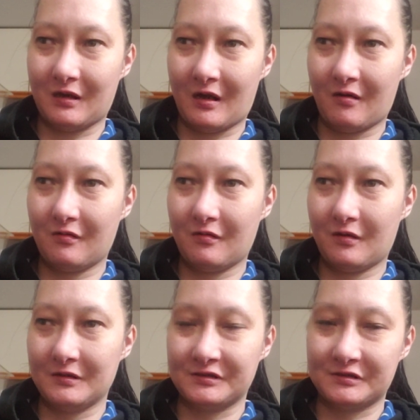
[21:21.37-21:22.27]
how
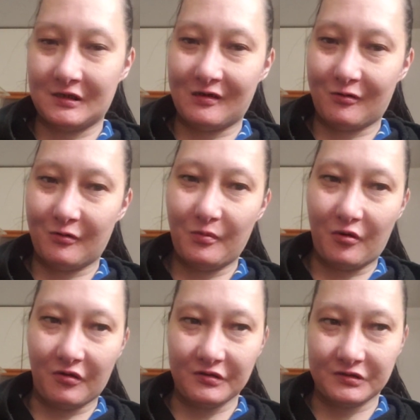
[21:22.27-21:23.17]
I stay at home
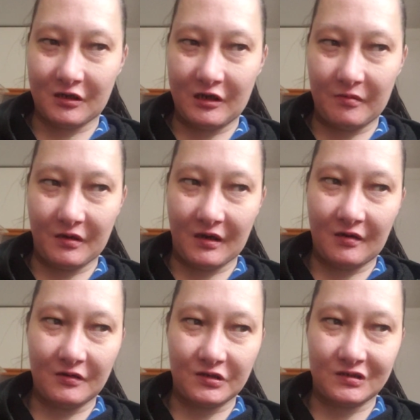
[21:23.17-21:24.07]
all the time and
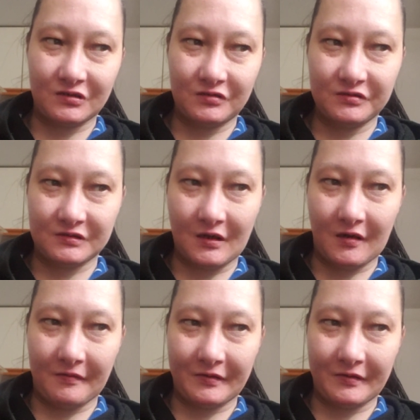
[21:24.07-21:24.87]
how I should do stuff.